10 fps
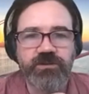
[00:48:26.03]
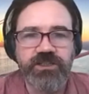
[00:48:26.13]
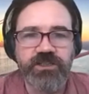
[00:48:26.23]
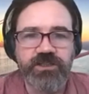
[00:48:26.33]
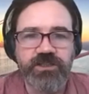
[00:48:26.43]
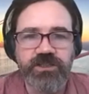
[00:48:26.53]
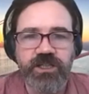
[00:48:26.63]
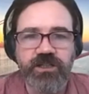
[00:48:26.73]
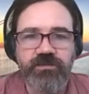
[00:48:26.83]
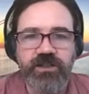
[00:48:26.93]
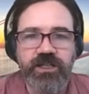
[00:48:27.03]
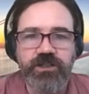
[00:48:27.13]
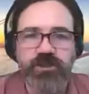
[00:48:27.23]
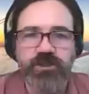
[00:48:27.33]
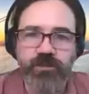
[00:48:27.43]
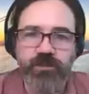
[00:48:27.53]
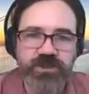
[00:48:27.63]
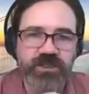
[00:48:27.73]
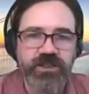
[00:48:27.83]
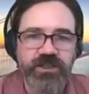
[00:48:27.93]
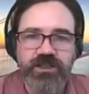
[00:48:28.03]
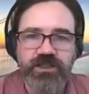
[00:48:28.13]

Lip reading: is really to just kind of like adopt